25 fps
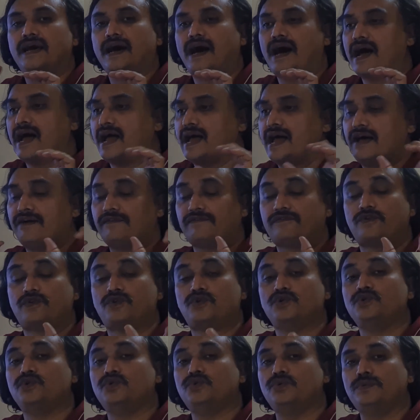I have
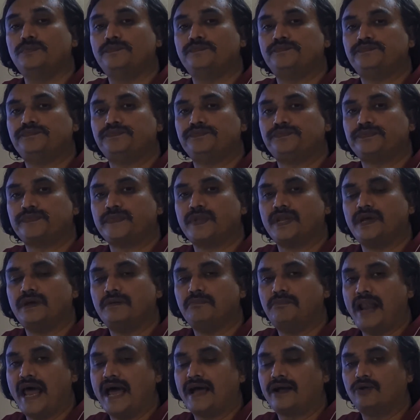two
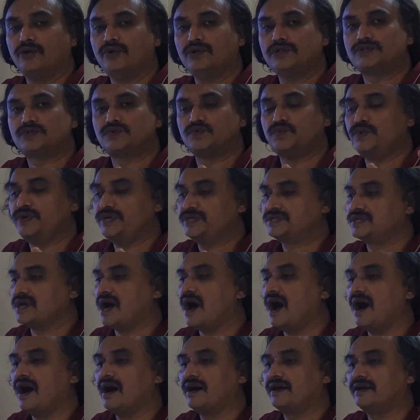black holes which
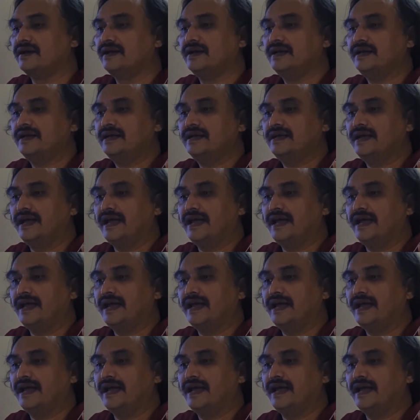are